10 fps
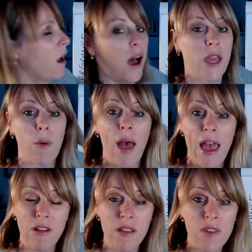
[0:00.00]
Are you at
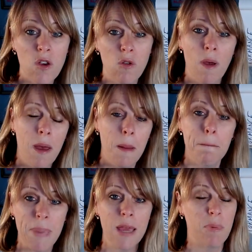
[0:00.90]
area 2?
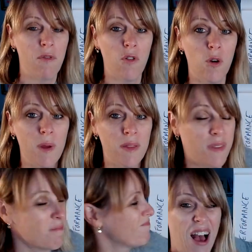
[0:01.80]
Peak performance?